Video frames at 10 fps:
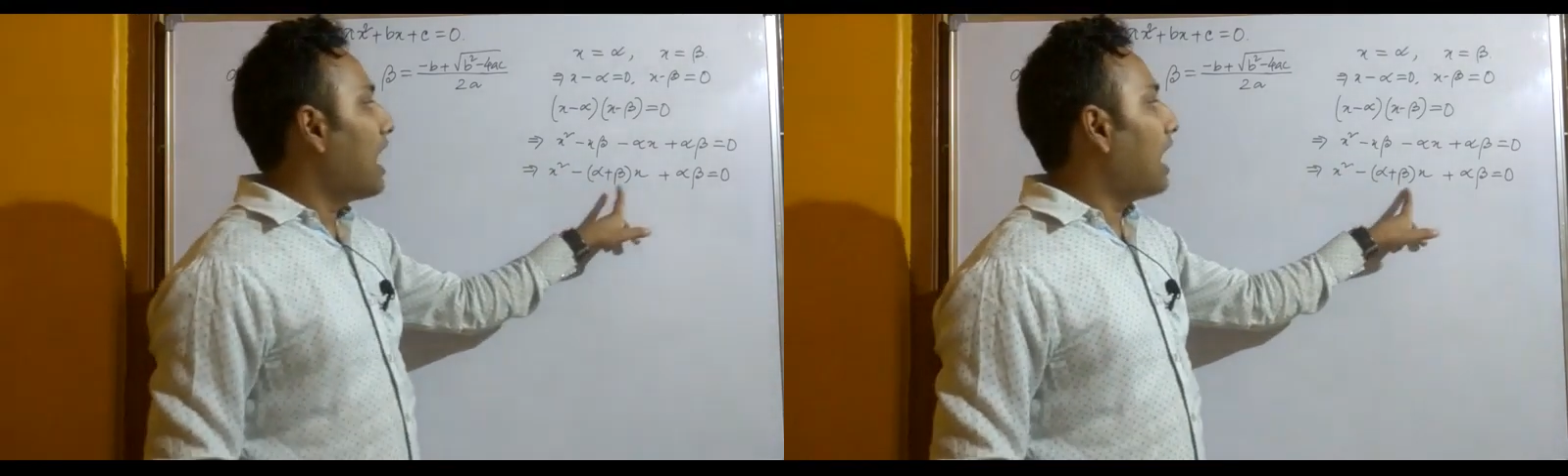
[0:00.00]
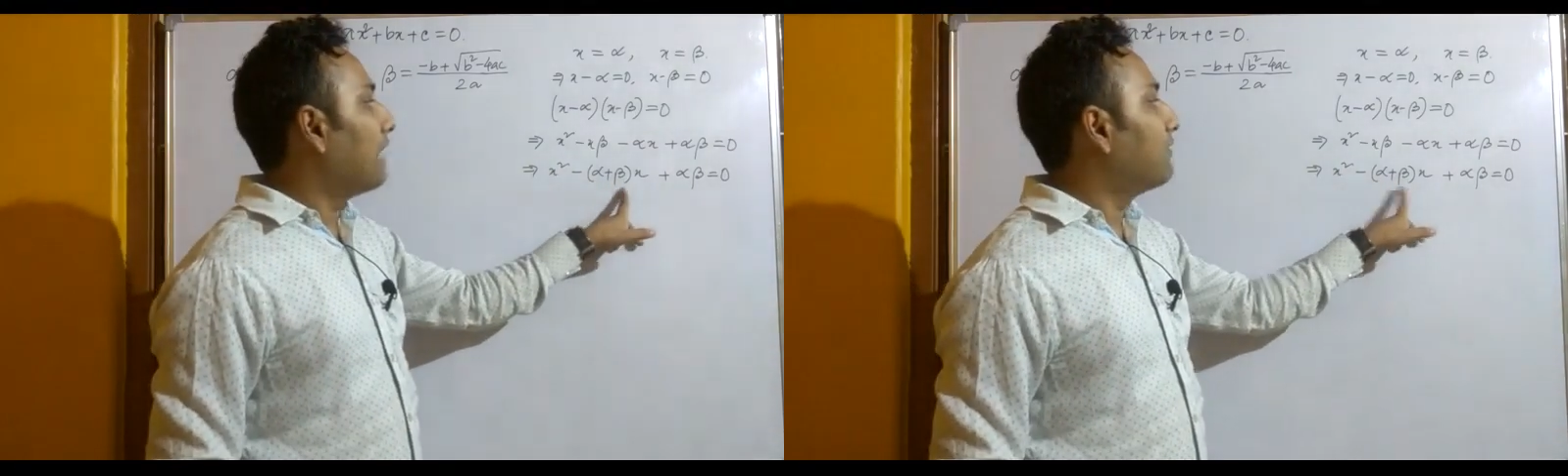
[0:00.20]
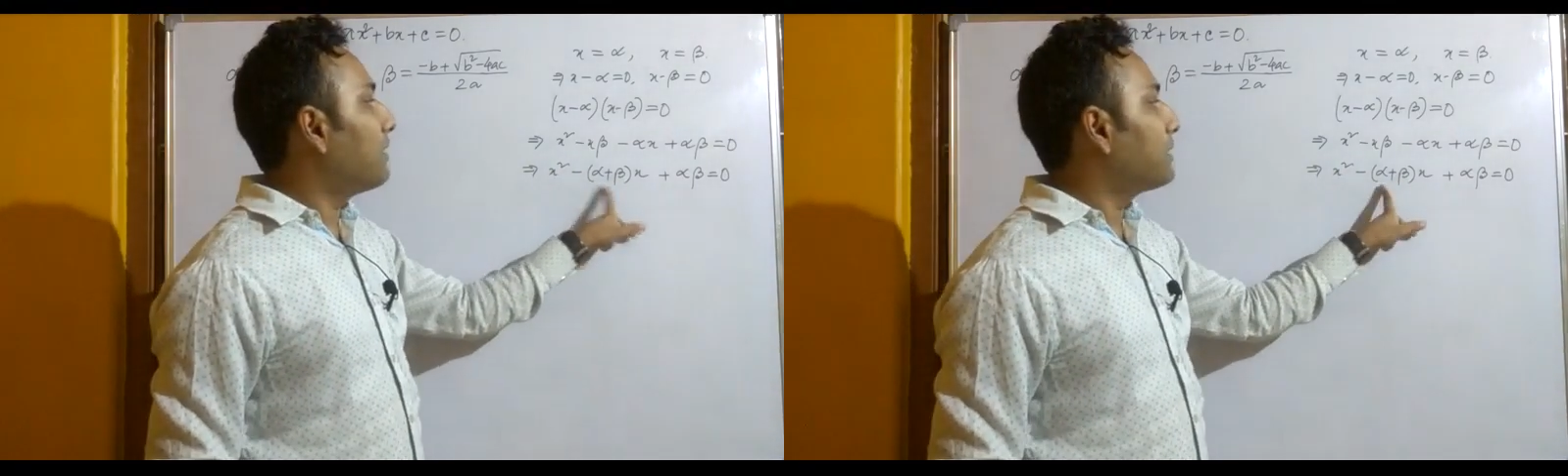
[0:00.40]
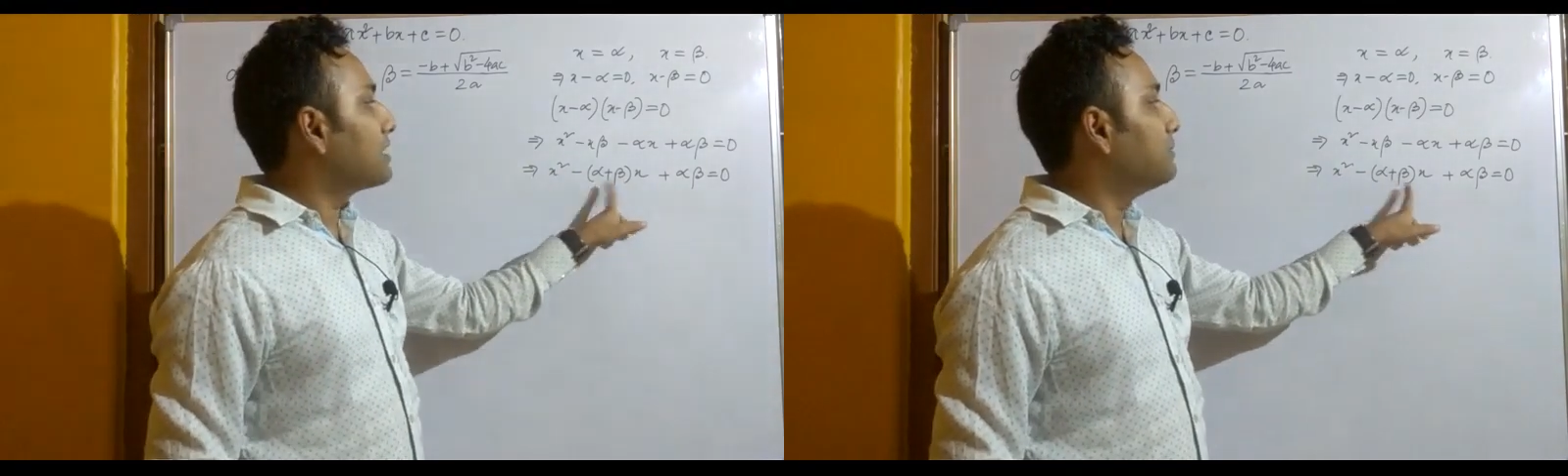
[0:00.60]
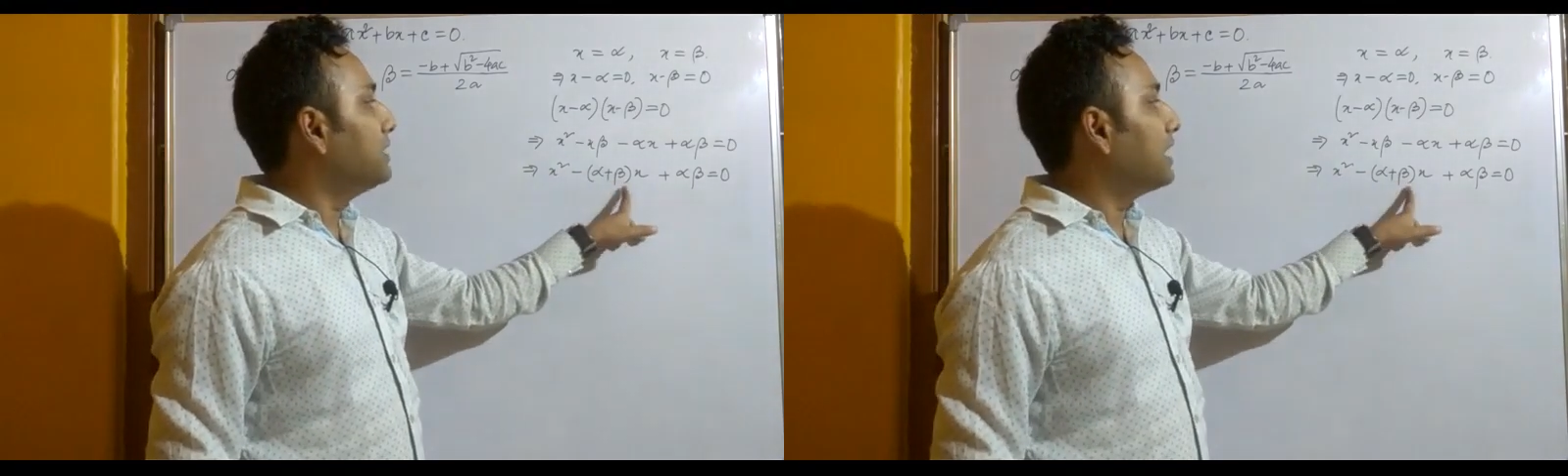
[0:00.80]
alpha
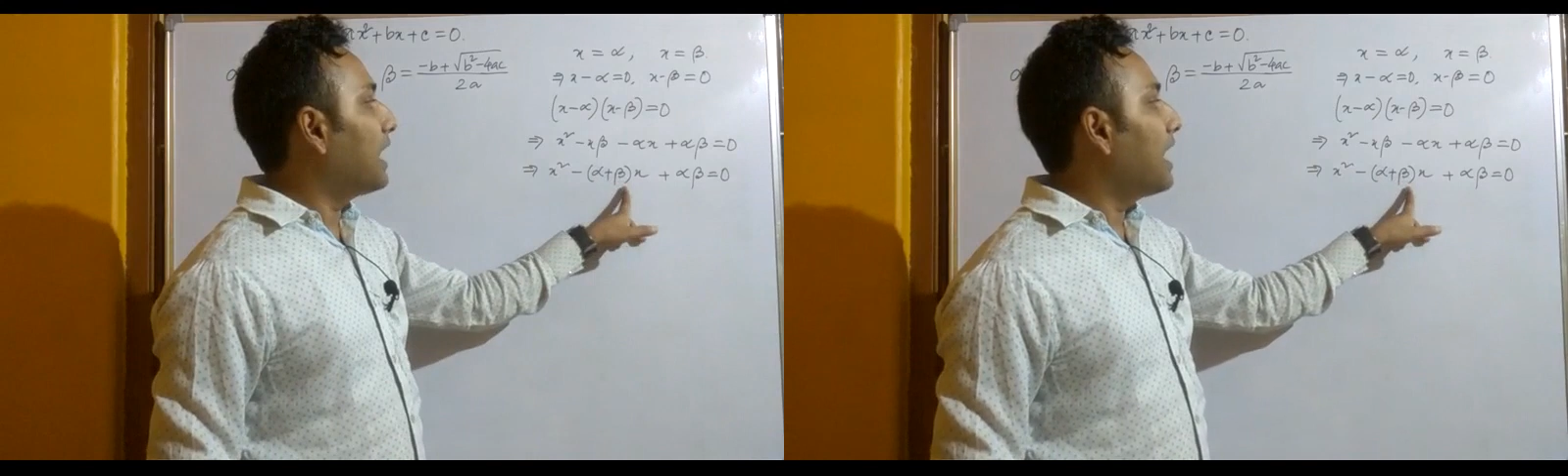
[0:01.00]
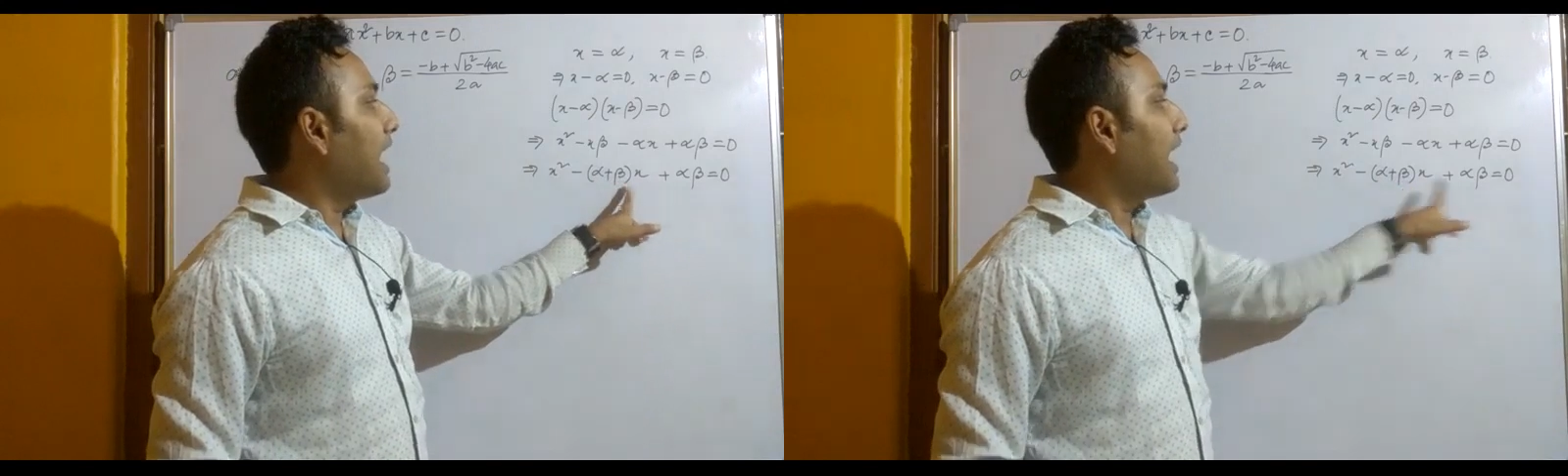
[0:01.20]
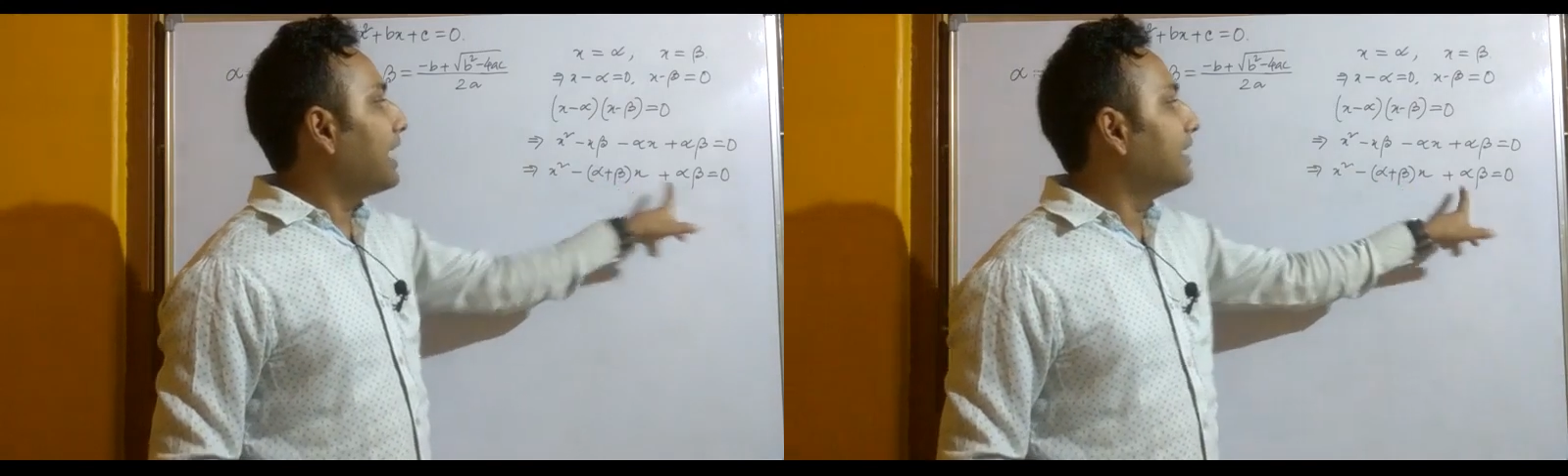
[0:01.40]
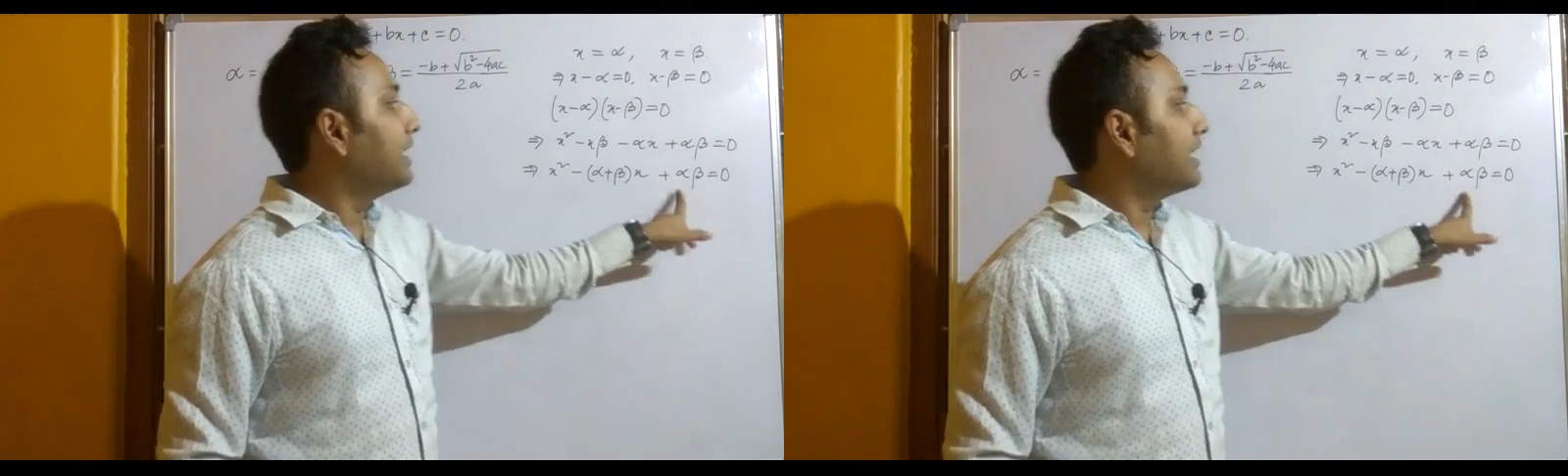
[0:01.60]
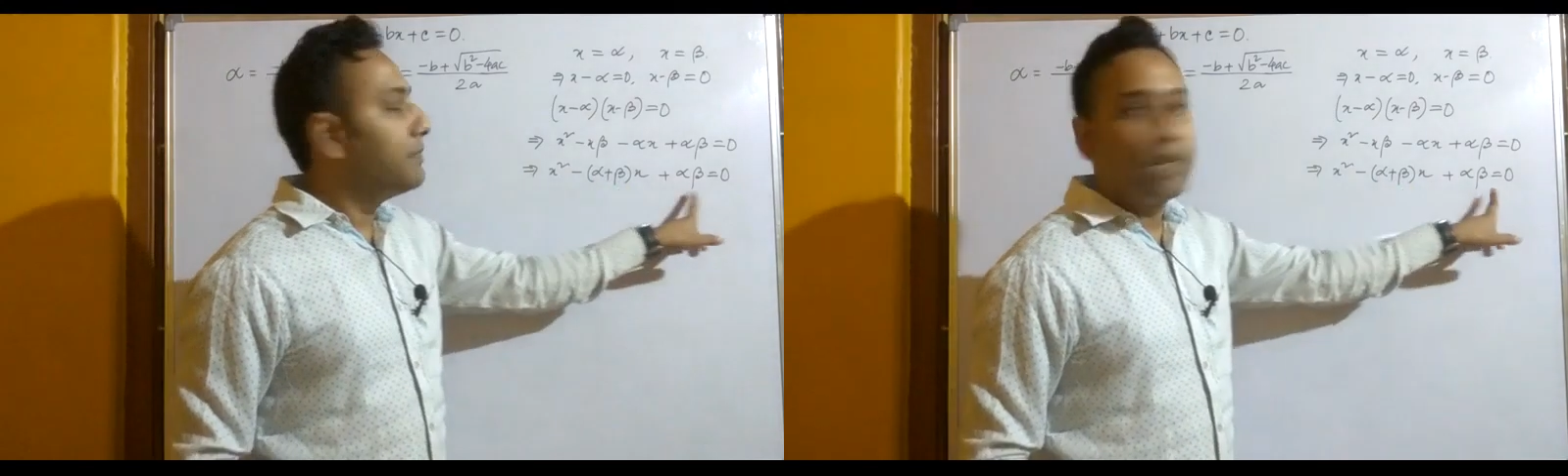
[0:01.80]
plus beta, and
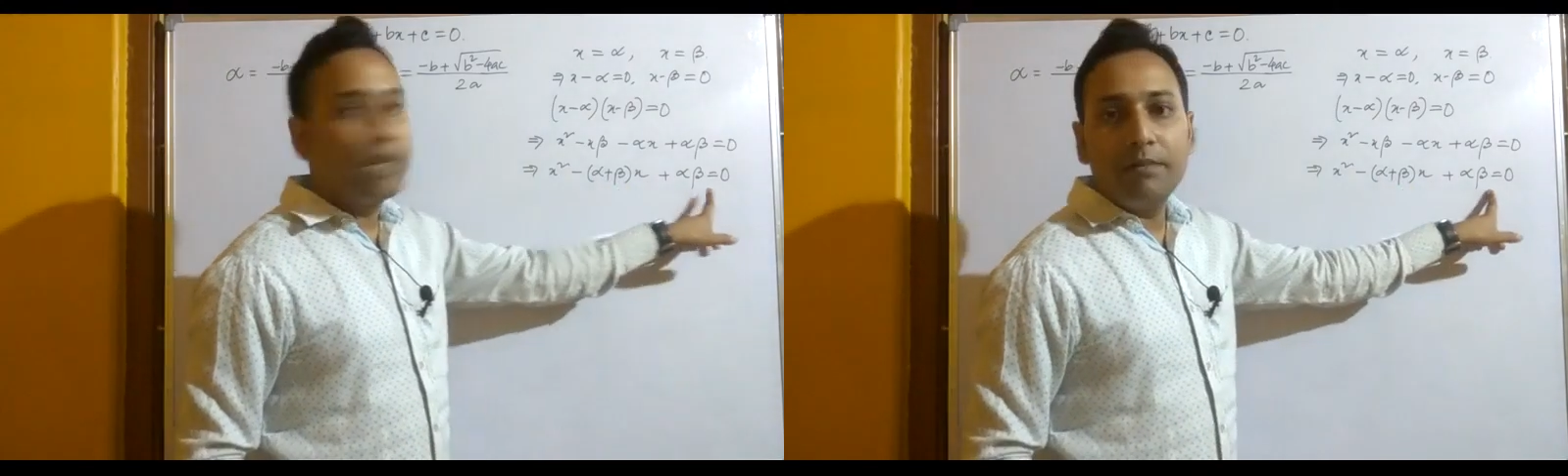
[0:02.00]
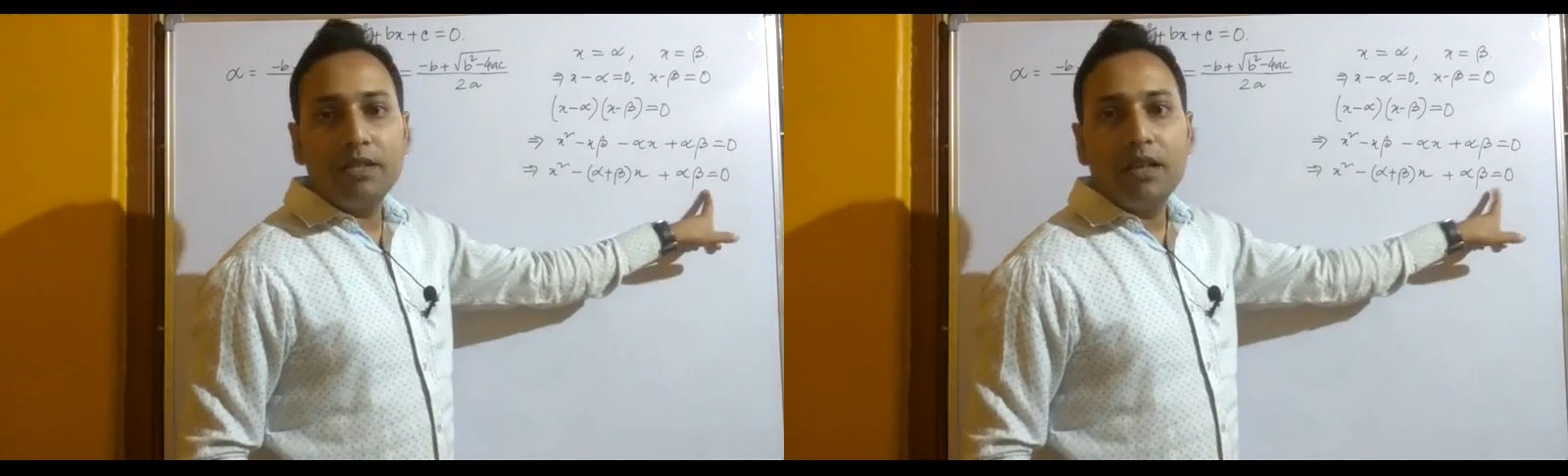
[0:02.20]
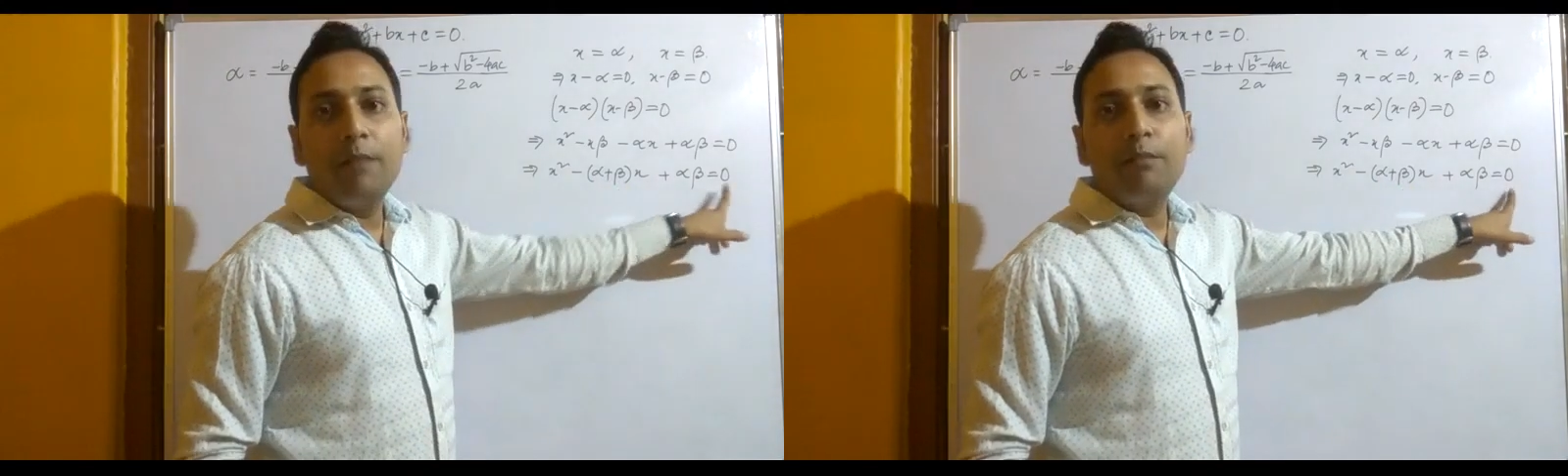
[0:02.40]
here it becomes